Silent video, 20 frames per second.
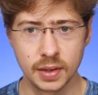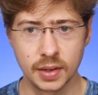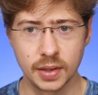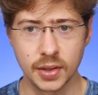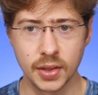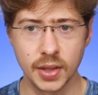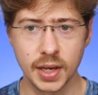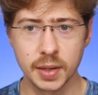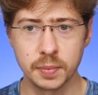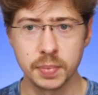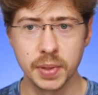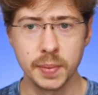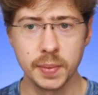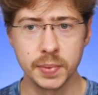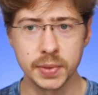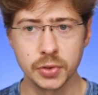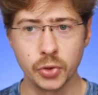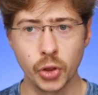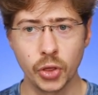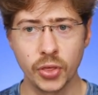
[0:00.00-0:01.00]
They get people
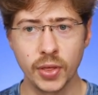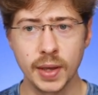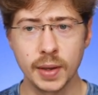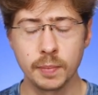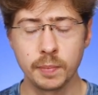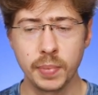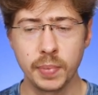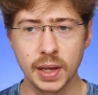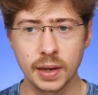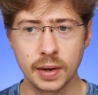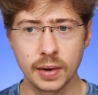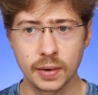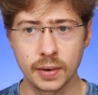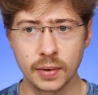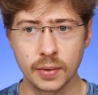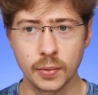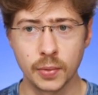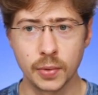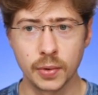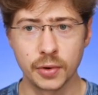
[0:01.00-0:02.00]
to think
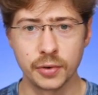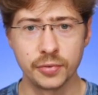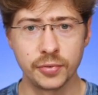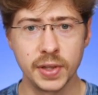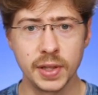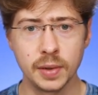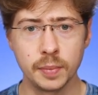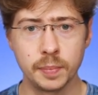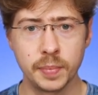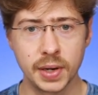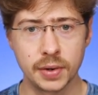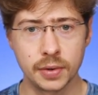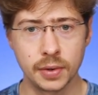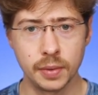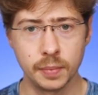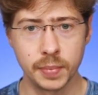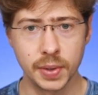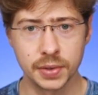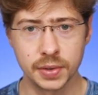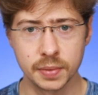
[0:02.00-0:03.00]
bigger or feel better
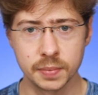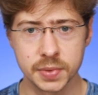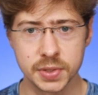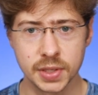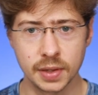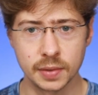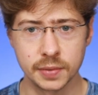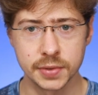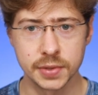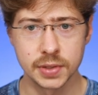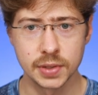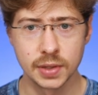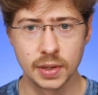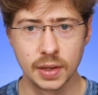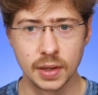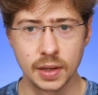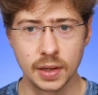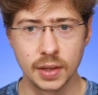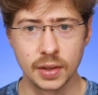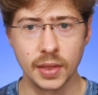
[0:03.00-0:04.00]
about themselves.
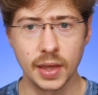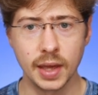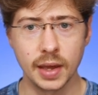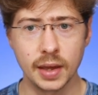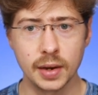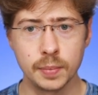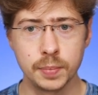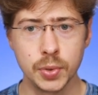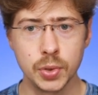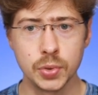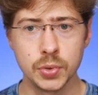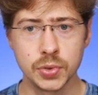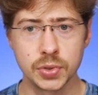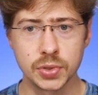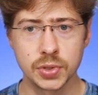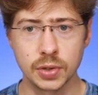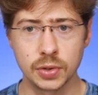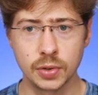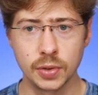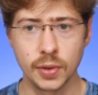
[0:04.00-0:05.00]
They add a
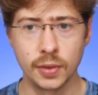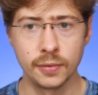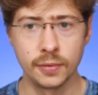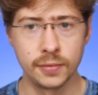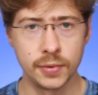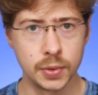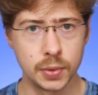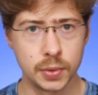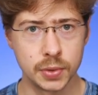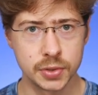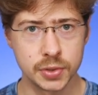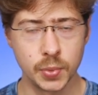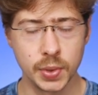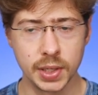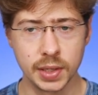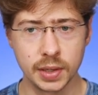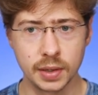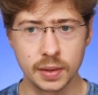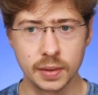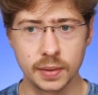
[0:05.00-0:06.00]
boost to the viewer's
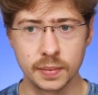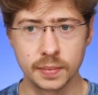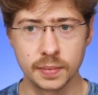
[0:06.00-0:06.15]
week.